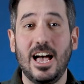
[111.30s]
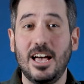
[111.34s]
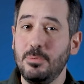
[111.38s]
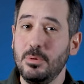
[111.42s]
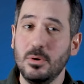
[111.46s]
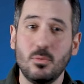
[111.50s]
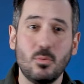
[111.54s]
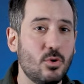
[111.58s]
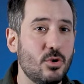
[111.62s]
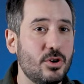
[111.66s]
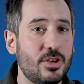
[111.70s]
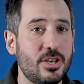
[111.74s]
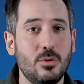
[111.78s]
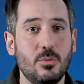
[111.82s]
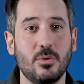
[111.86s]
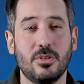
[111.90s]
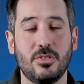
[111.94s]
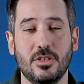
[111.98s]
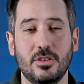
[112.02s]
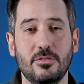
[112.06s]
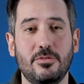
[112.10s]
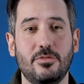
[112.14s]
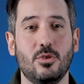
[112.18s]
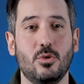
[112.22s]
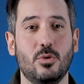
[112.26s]
I've been working with
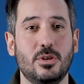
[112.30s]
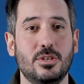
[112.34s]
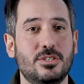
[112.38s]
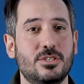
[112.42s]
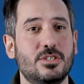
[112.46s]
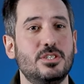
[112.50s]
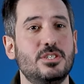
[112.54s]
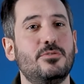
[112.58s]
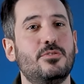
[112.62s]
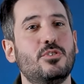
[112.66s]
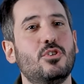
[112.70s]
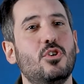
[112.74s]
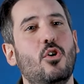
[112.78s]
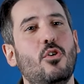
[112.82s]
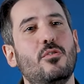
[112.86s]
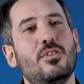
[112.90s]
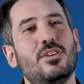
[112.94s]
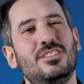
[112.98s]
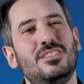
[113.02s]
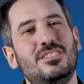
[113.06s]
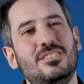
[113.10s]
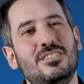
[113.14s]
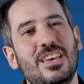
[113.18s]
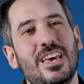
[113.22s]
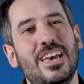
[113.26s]
influencers for over
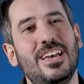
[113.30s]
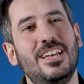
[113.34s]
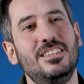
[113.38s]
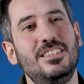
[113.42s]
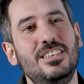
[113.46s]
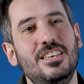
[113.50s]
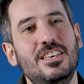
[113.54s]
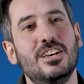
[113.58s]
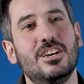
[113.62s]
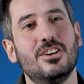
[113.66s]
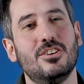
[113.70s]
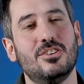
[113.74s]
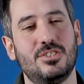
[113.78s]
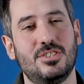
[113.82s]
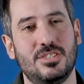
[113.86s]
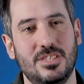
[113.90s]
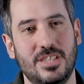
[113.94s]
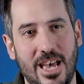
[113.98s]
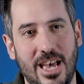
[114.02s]
10 years